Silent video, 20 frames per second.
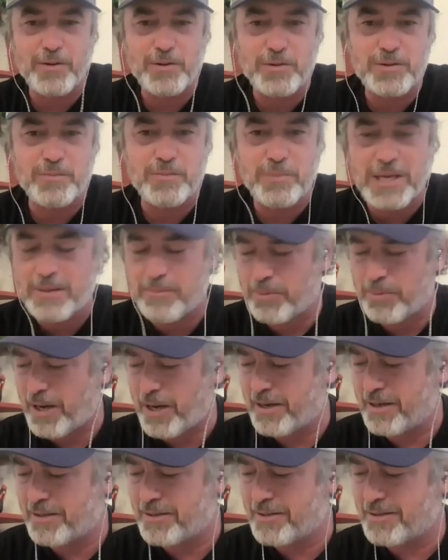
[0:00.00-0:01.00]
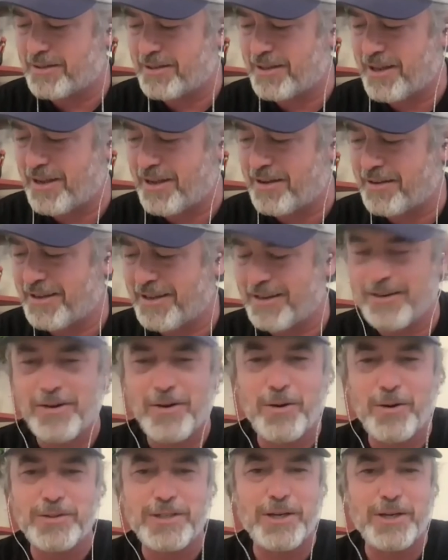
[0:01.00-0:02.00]
those meat products uh, in
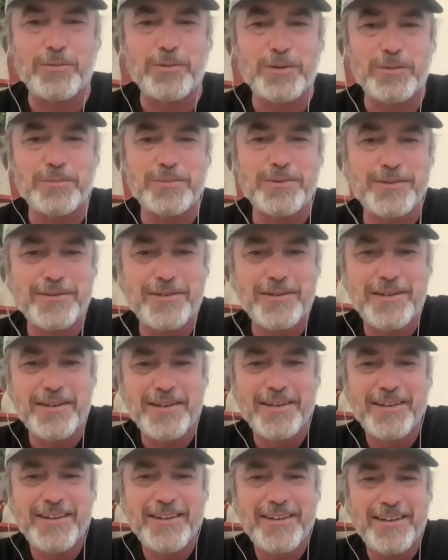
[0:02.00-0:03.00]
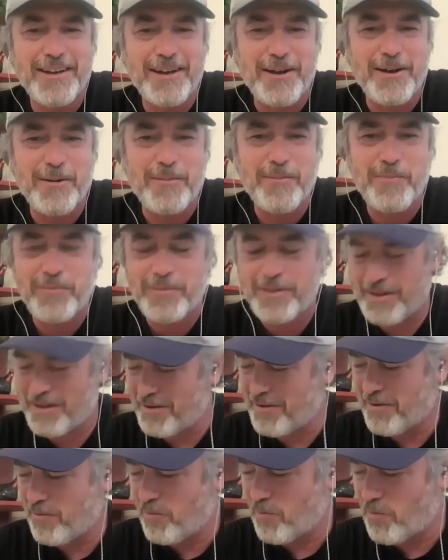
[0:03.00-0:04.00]
hotel rooms. Um,
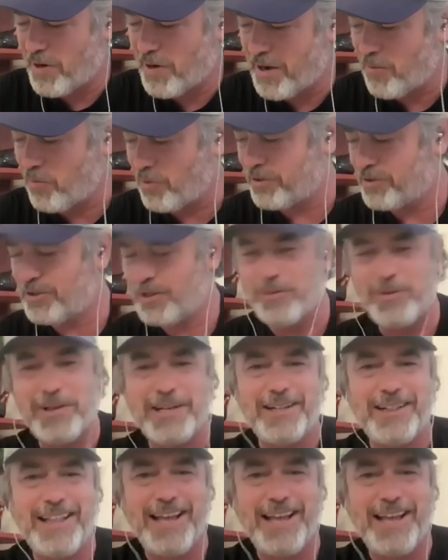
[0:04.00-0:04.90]
why weren't you in a